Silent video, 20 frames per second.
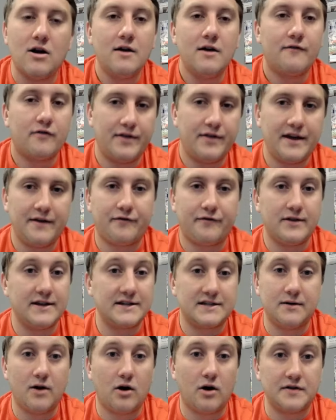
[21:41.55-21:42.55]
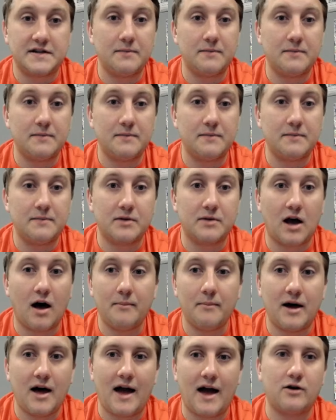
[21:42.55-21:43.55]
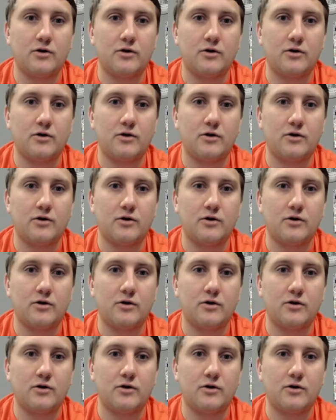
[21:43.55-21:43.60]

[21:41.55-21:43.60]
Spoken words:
for this to all of a sudden become a